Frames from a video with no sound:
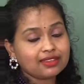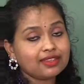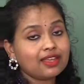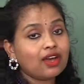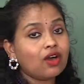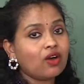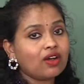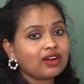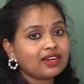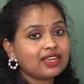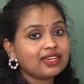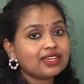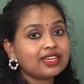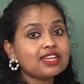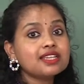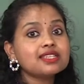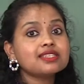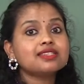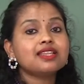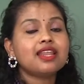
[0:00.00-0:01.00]
The organ
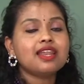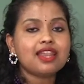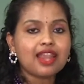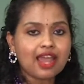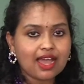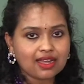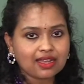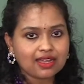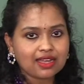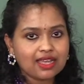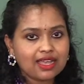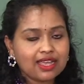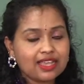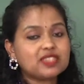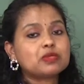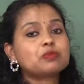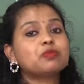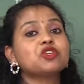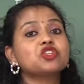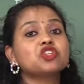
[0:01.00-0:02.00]
is the lung,
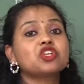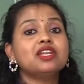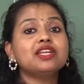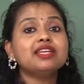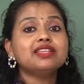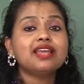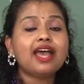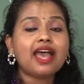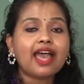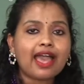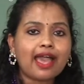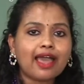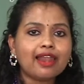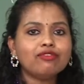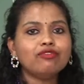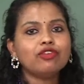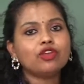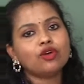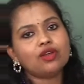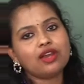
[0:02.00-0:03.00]
especially the
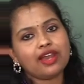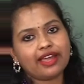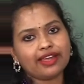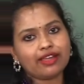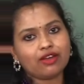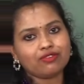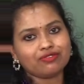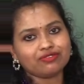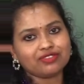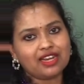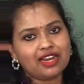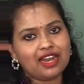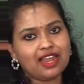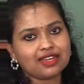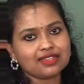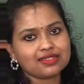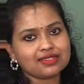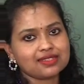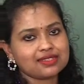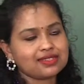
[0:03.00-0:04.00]
alveoli of the
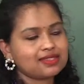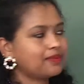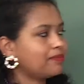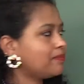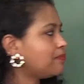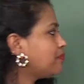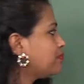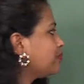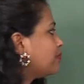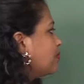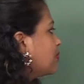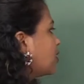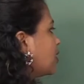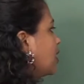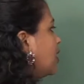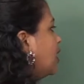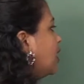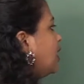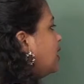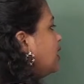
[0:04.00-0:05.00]
lungs.
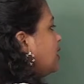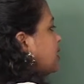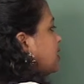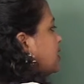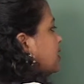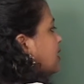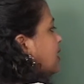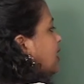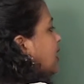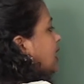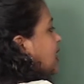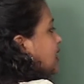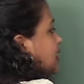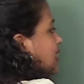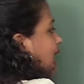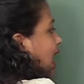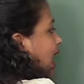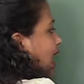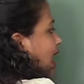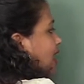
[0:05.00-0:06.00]
Here
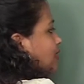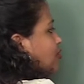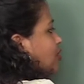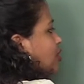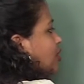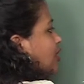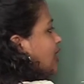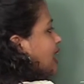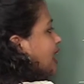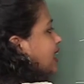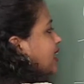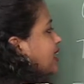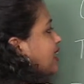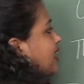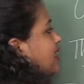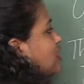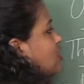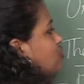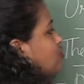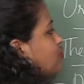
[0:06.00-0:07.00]
the alveoli
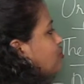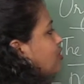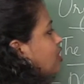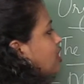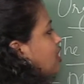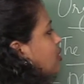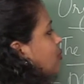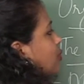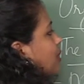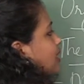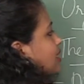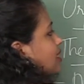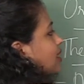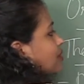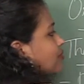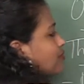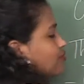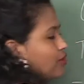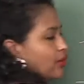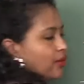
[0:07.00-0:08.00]
gets filled with
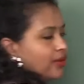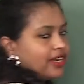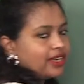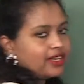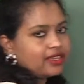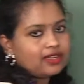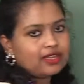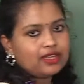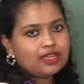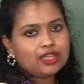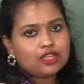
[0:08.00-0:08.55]
the fluid.